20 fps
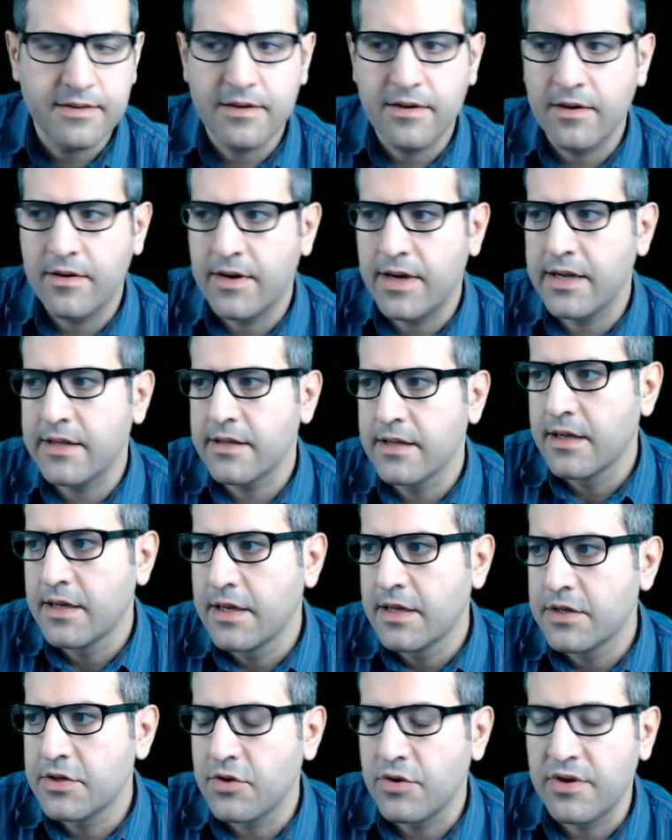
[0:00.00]
All right.
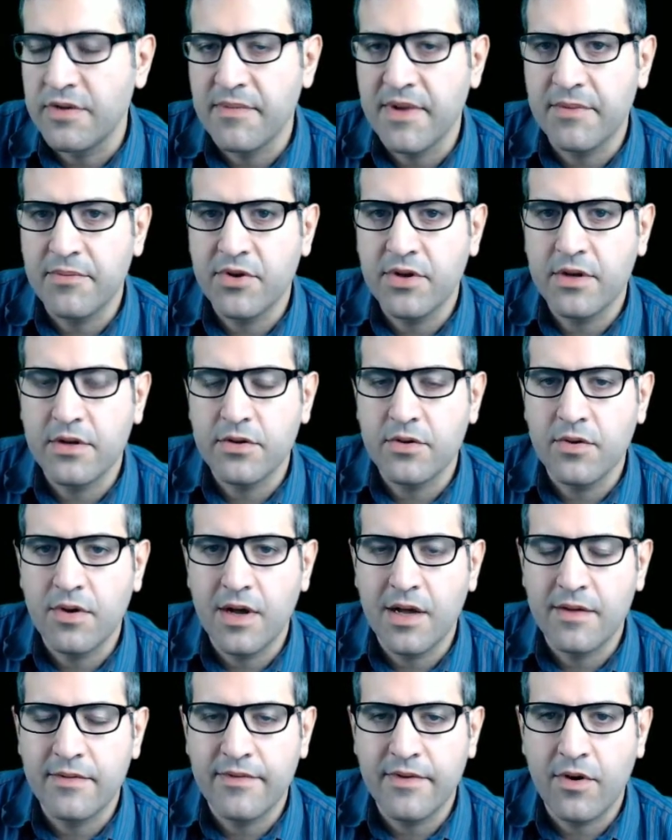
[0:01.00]
So remember, you
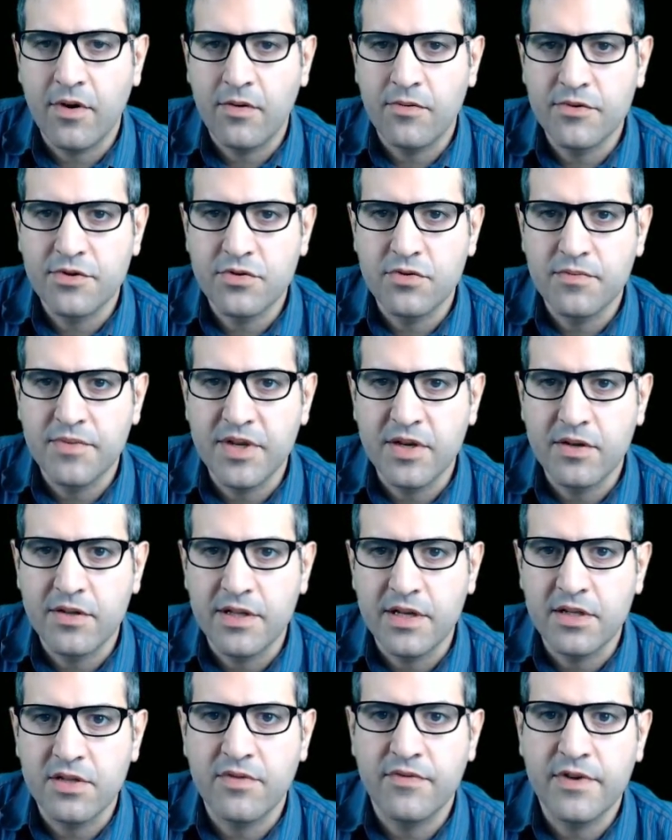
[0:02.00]
have always to be on the
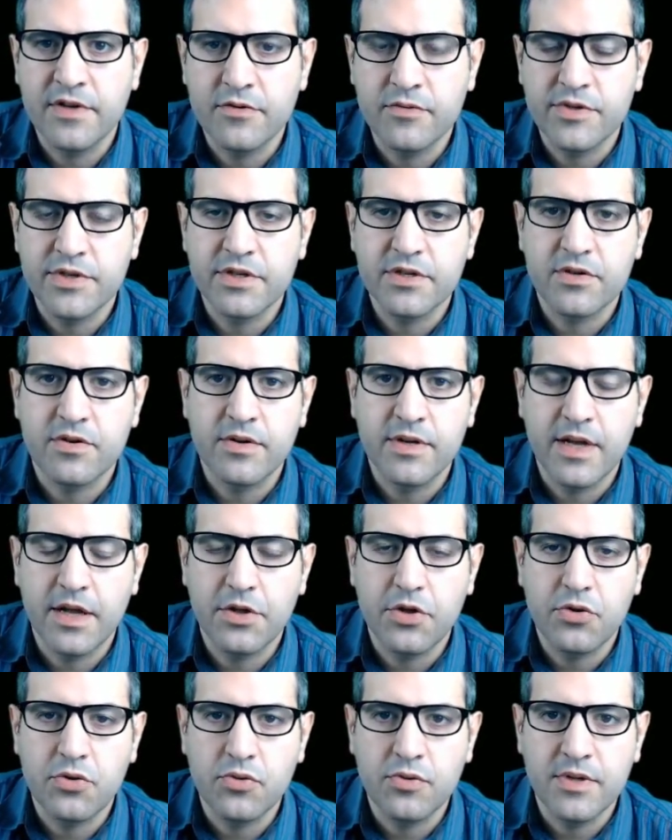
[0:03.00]
interface which is
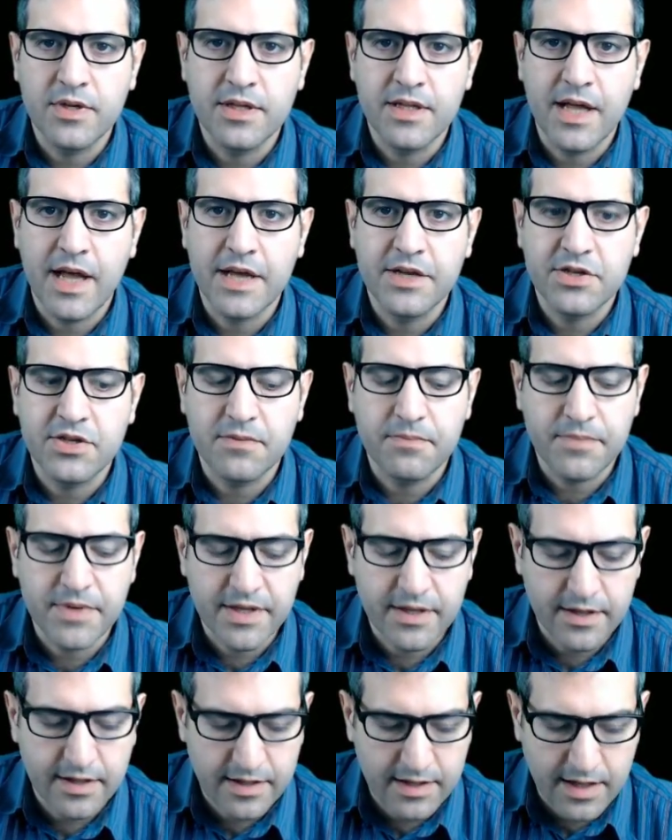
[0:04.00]
connected to the
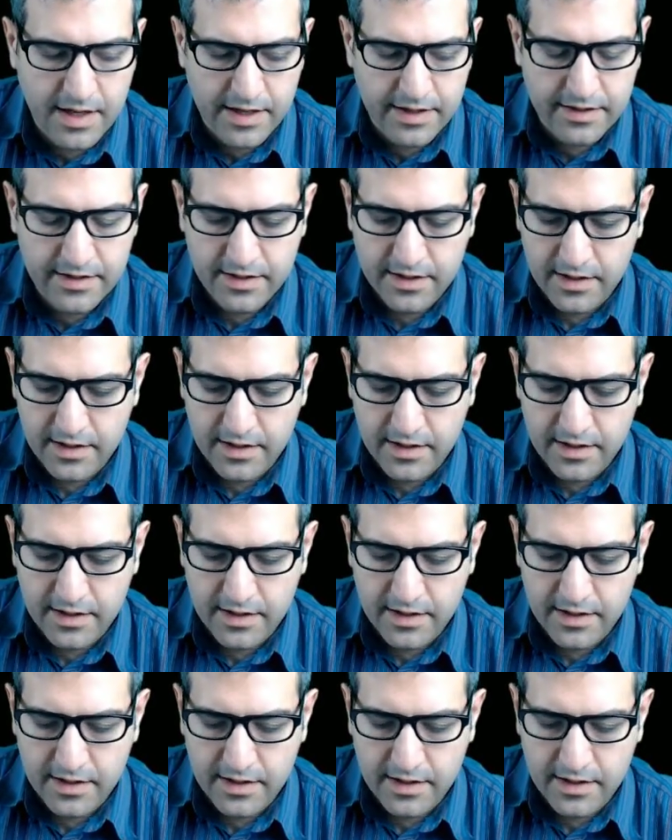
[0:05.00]
DHCP client.